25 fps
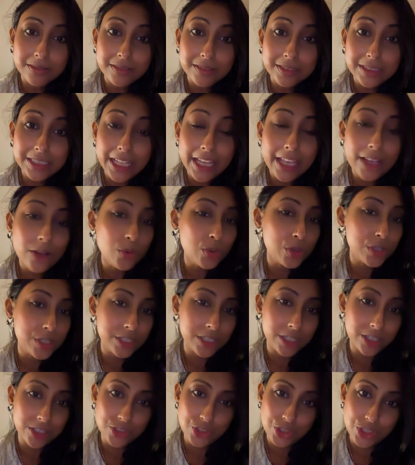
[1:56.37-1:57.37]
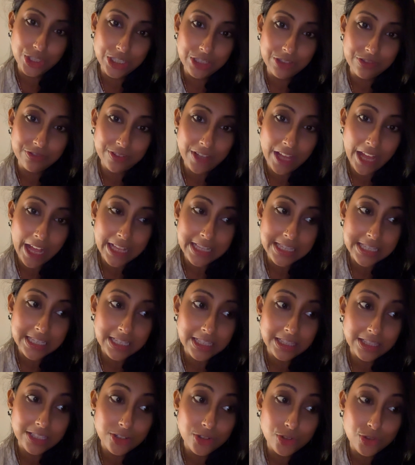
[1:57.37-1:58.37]
they couldn't achieve, as
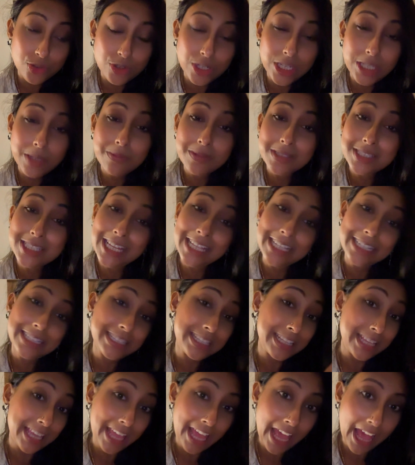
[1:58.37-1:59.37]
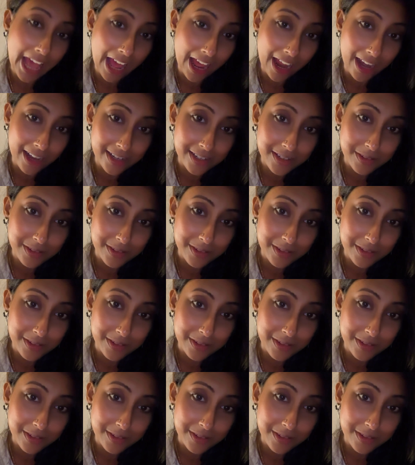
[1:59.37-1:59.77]
in the dreams that they had.